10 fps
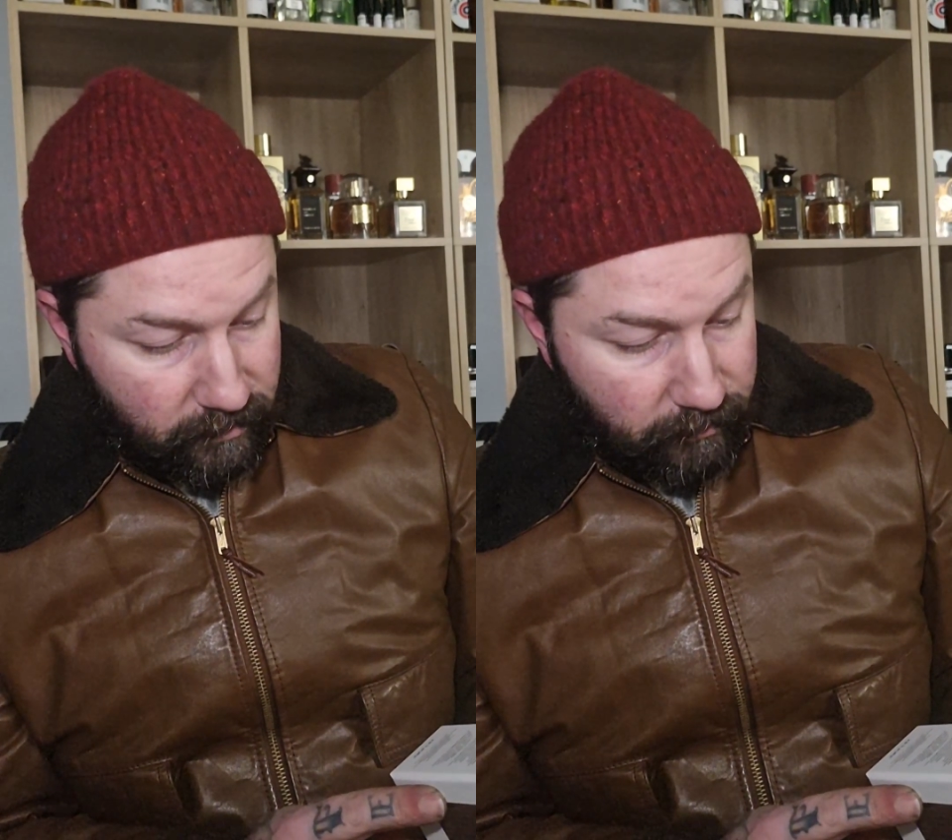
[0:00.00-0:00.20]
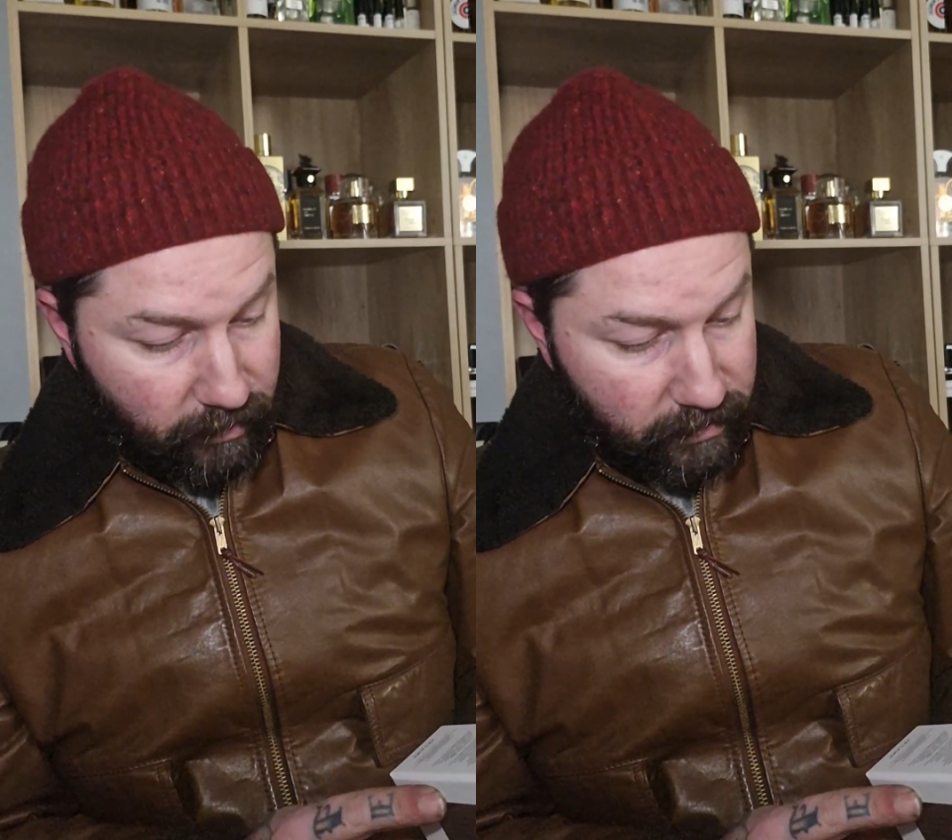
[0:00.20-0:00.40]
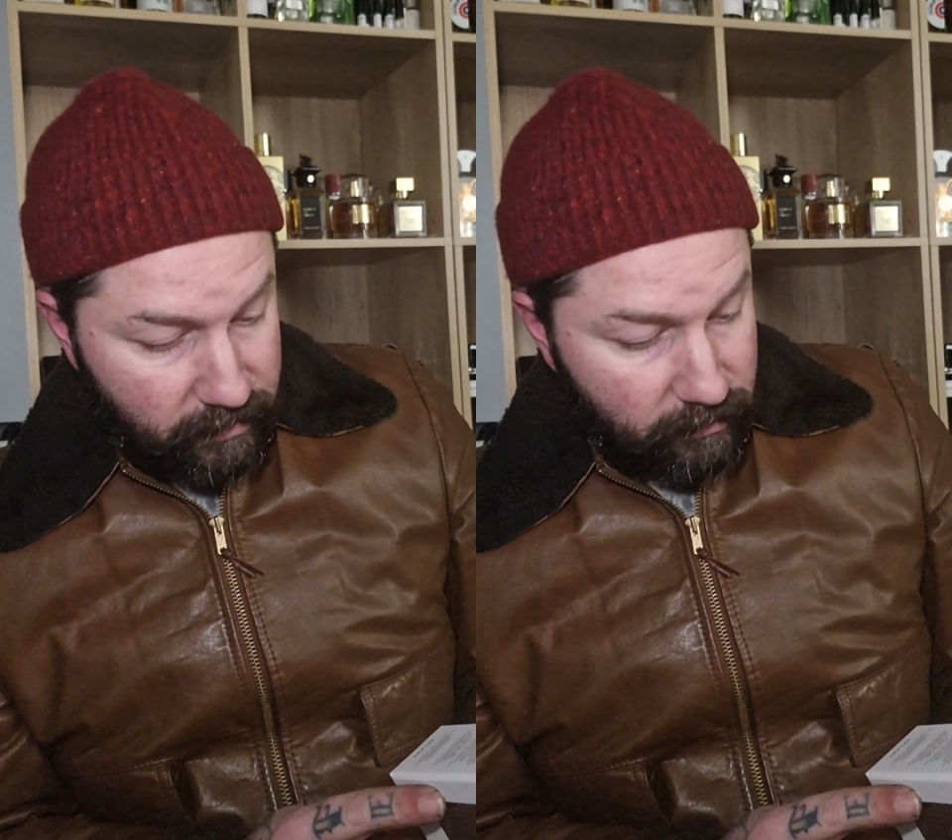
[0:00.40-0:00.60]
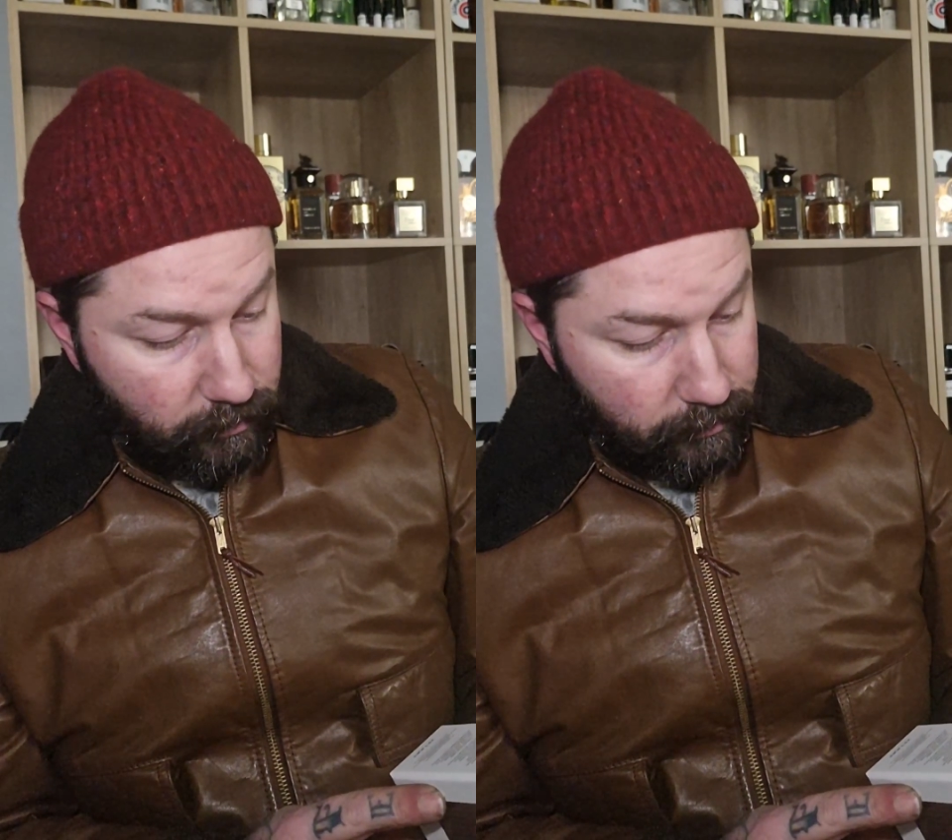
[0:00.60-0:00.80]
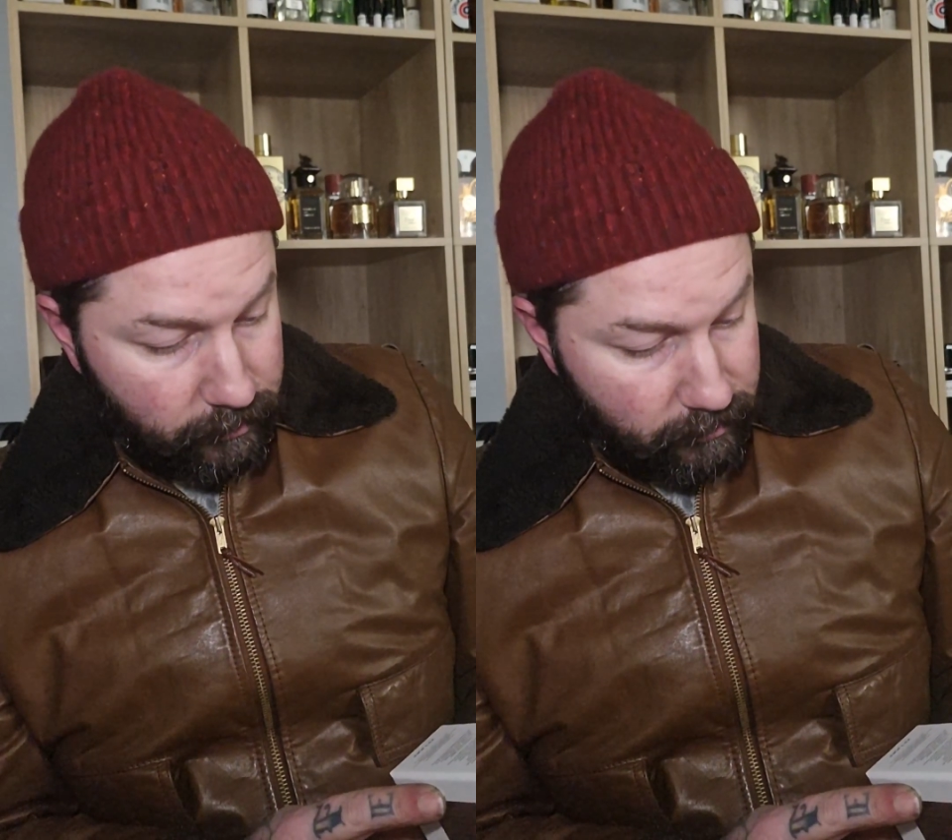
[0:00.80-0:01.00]
and precious
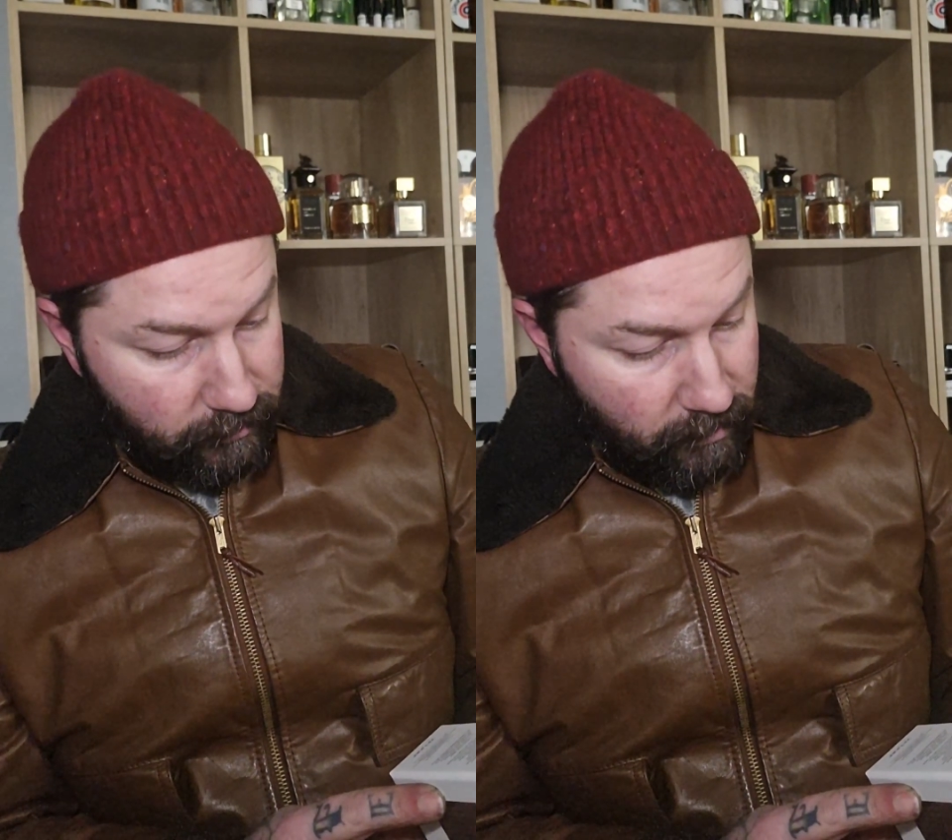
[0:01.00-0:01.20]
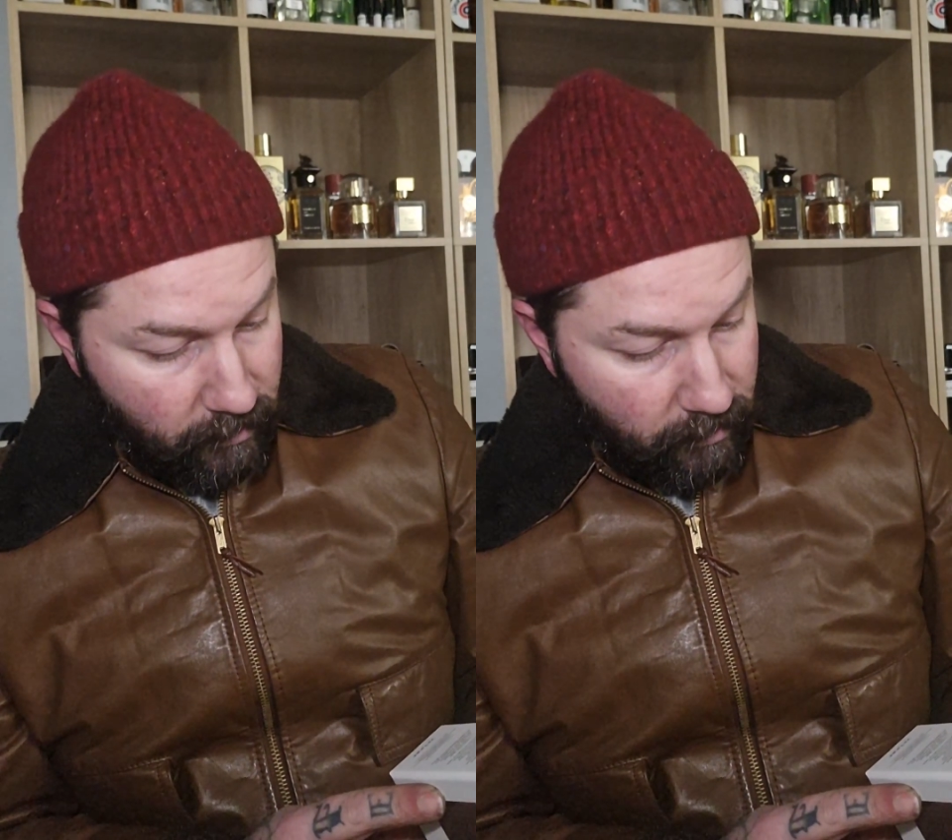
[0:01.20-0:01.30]
woods